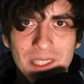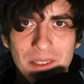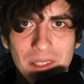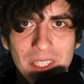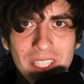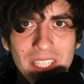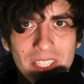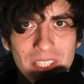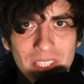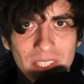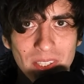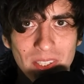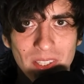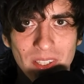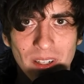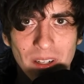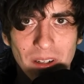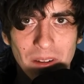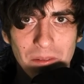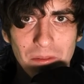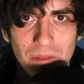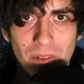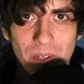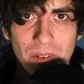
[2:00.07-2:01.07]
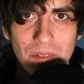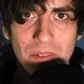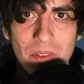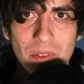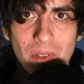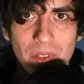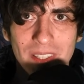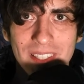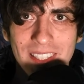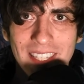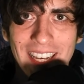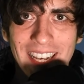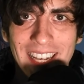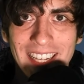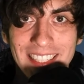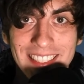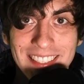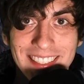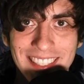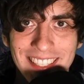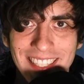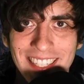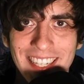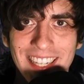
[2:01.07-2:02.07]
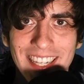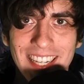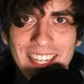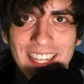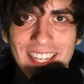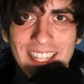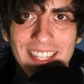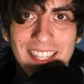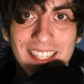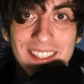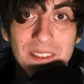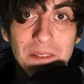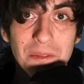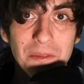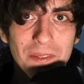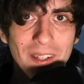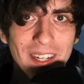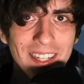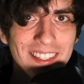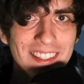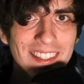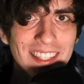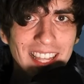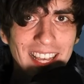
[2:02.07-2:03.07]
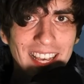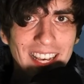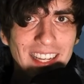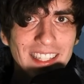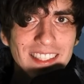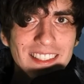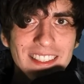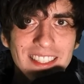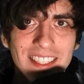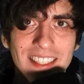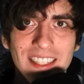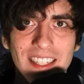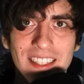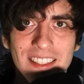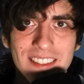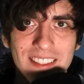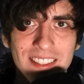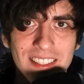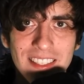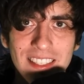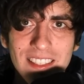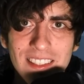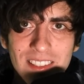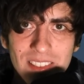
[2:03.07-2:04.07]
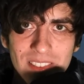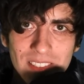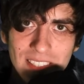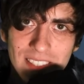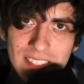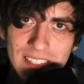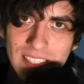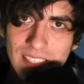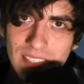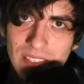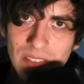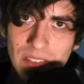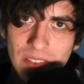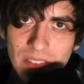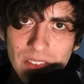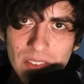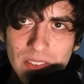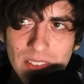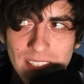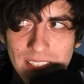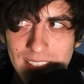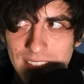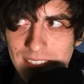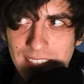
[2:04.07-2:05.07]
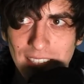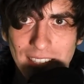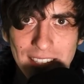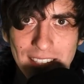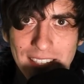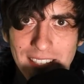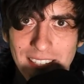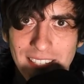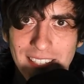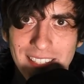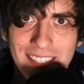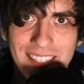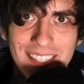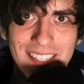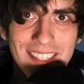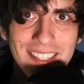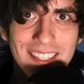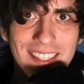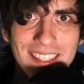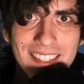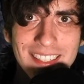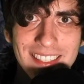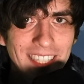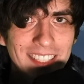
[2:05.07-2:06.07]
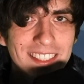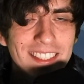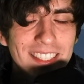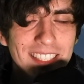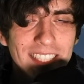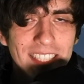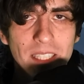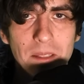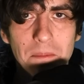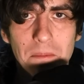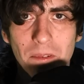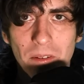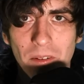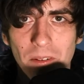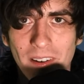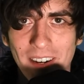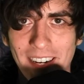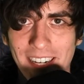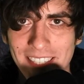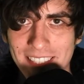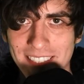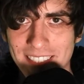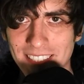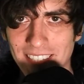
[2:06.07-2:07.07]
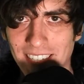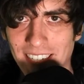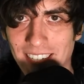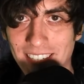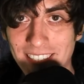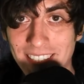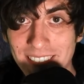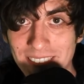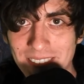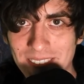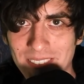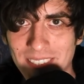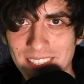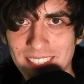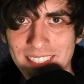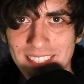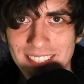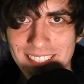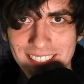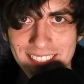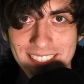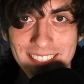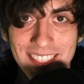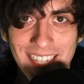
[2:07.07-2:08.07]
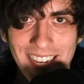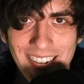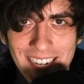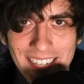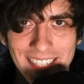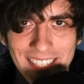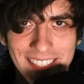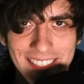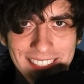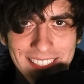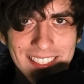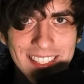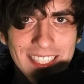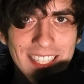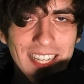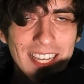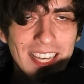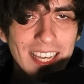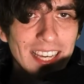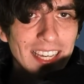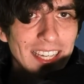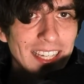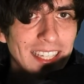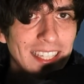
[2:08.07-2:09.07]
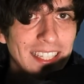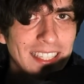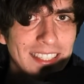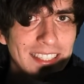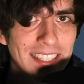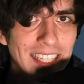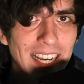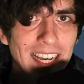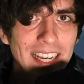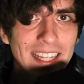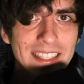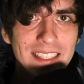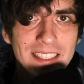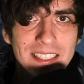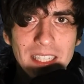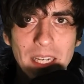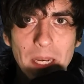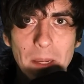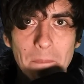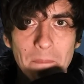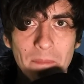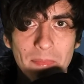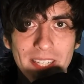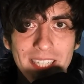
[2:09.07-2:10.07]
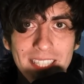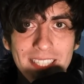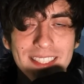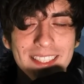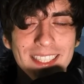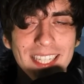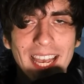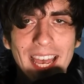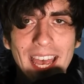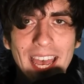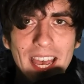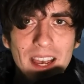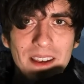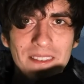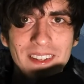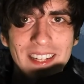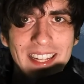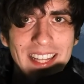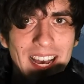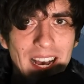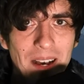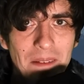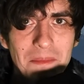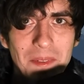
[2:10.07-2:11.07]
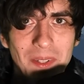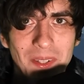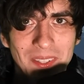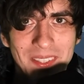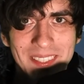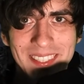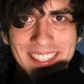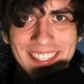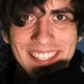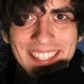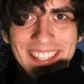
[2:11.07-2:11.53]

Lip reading: creature full of grotesque that you fight next, and that's an interesting contrast. I think fighting it provides an interesting challenge in that it's heavily armored.